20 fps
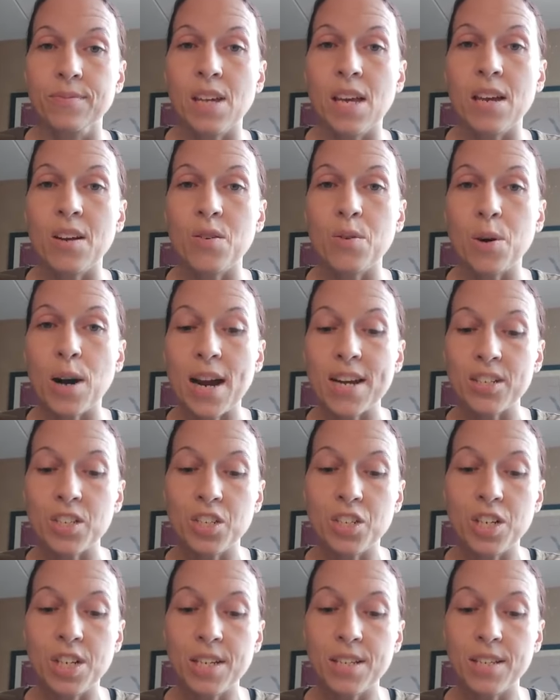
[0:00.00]
in
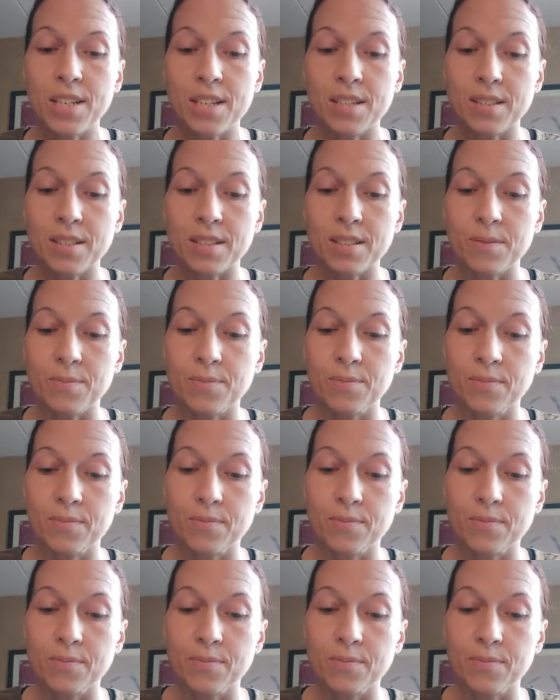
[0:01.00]
Christ Jesus.